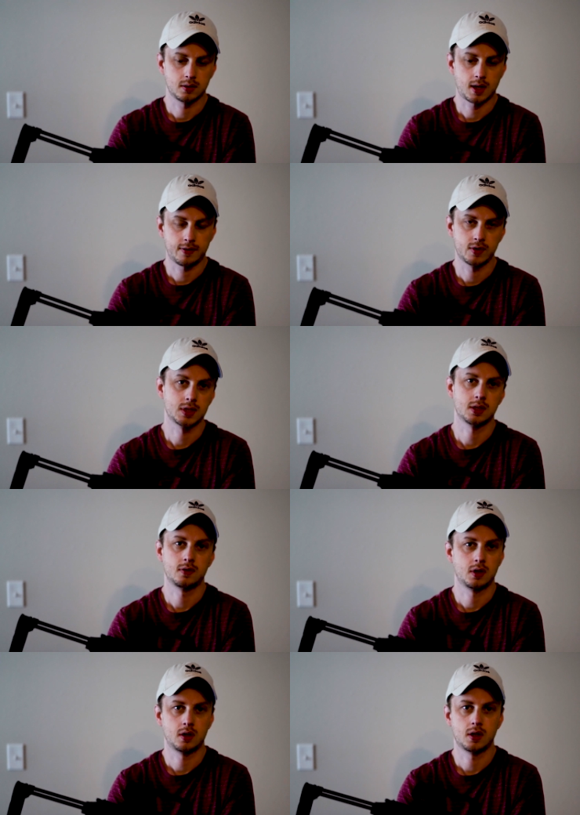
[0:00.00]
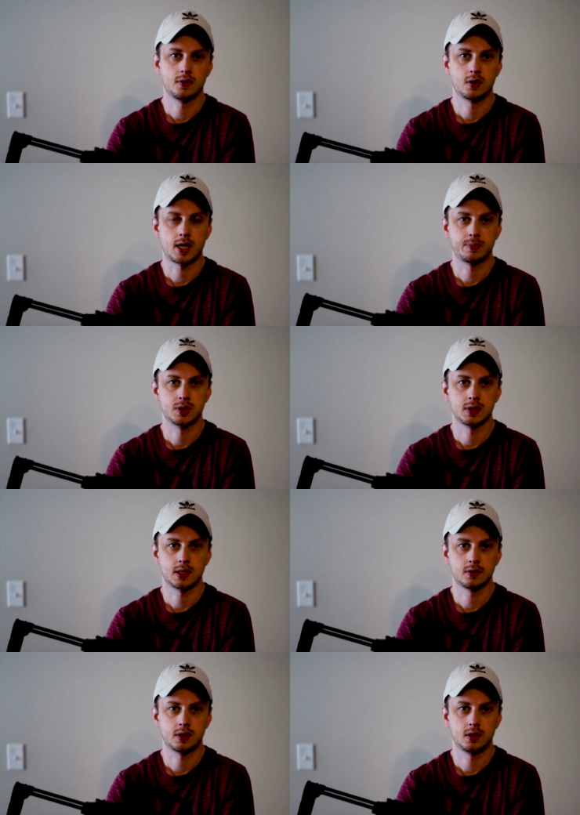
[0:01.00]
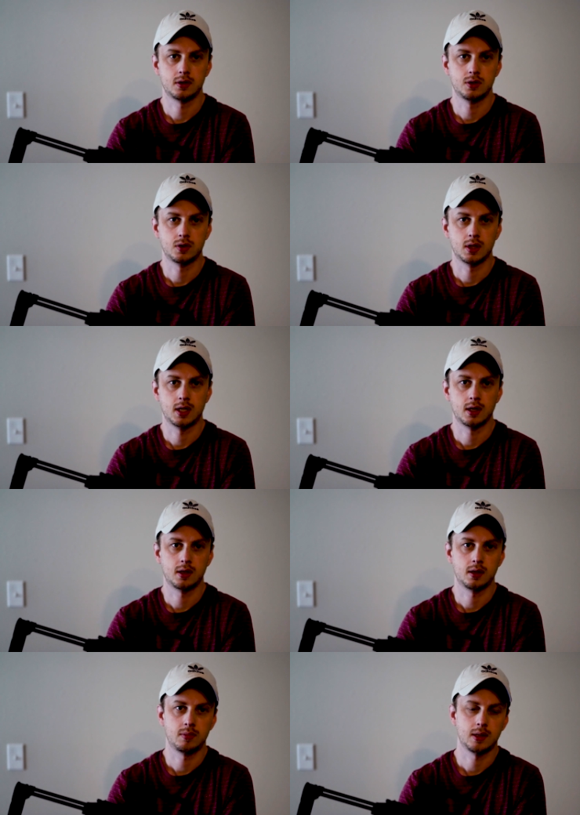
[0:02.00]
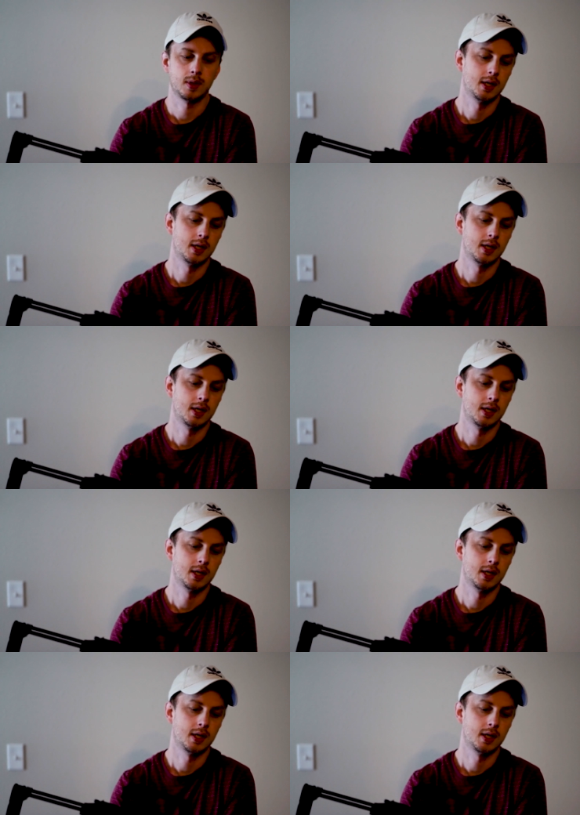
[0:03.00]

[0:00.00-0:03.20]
obviously there are other options out there that you could get and maybe